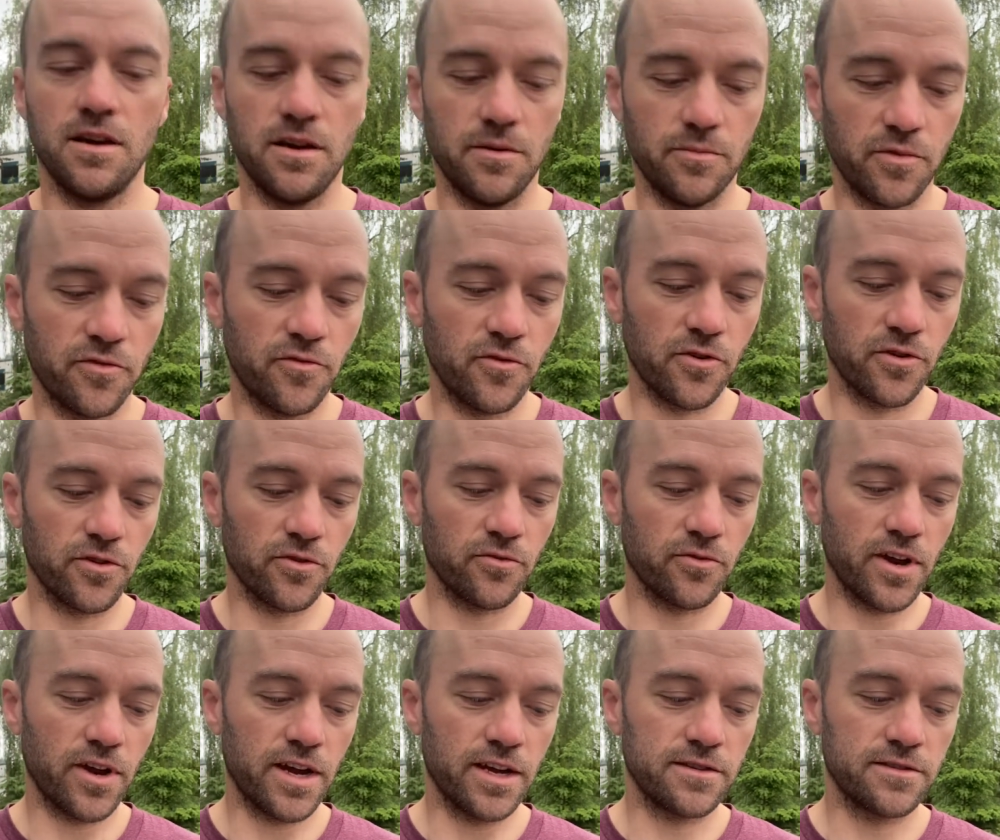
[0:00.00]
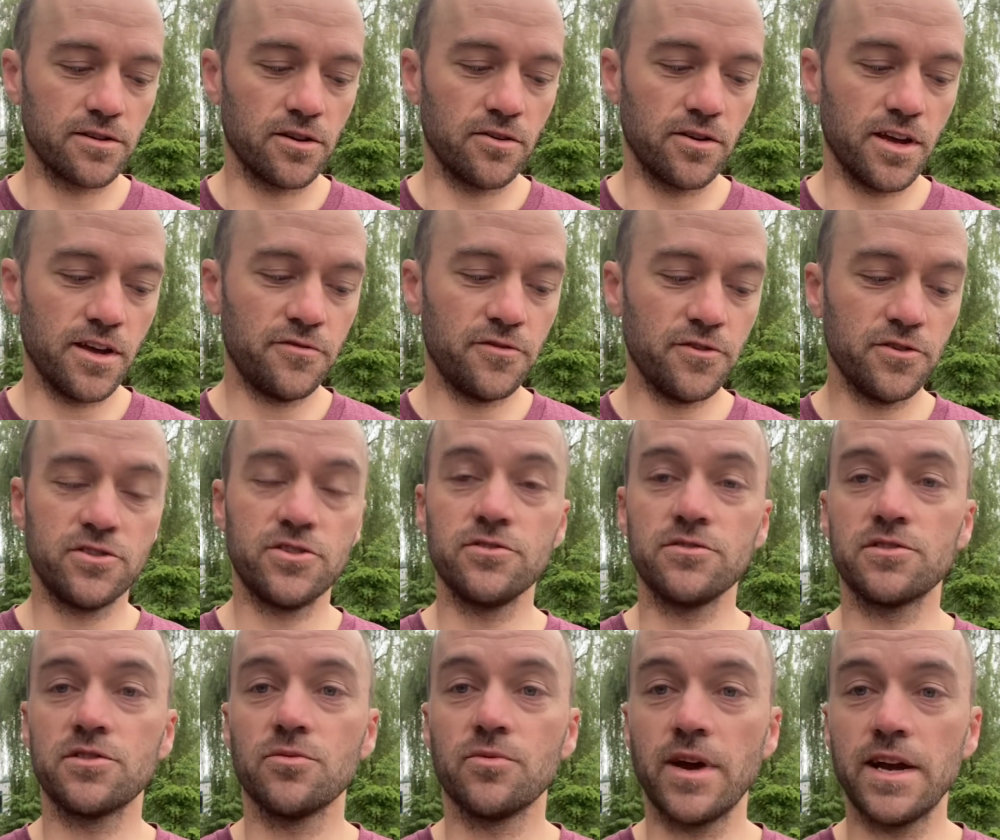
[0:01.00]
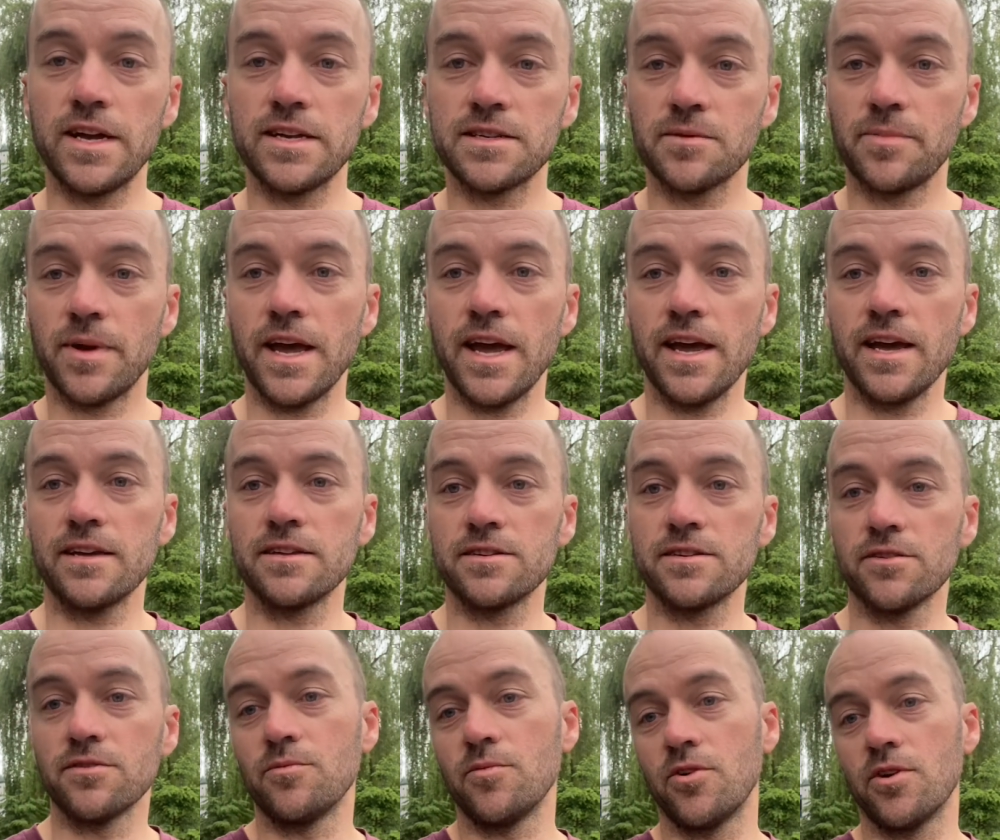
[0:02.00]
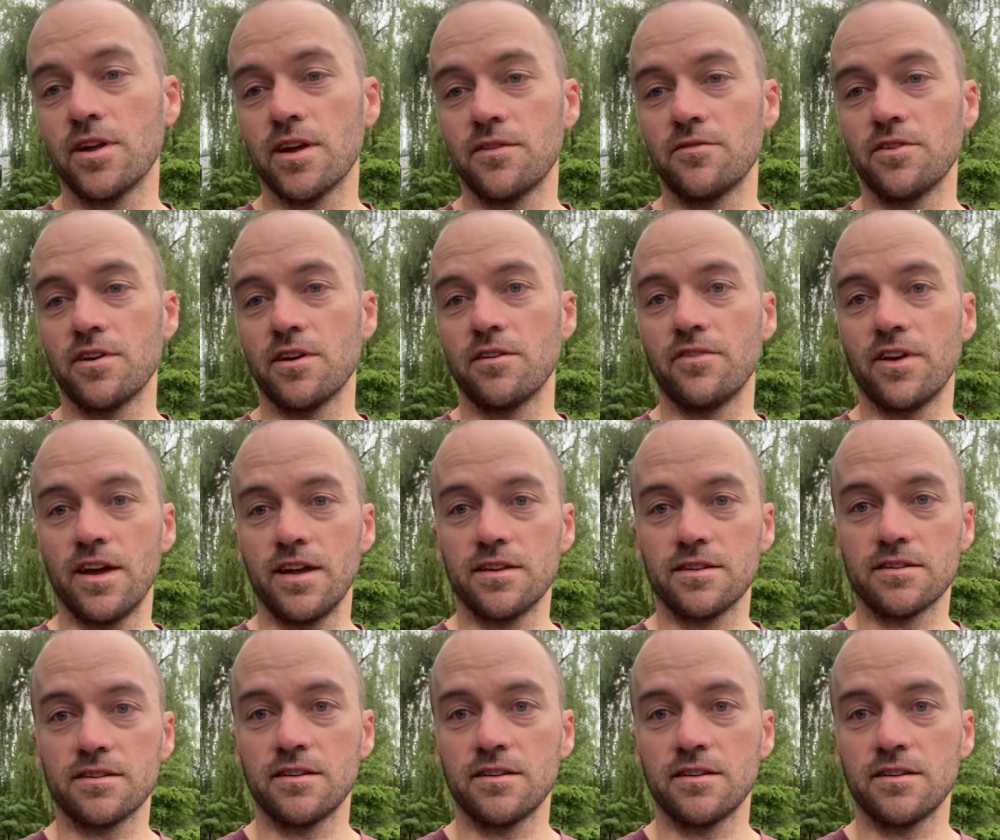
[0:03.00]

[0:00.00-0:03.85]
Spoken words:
before the race. So if you choose to wait to pay until the morning of the event,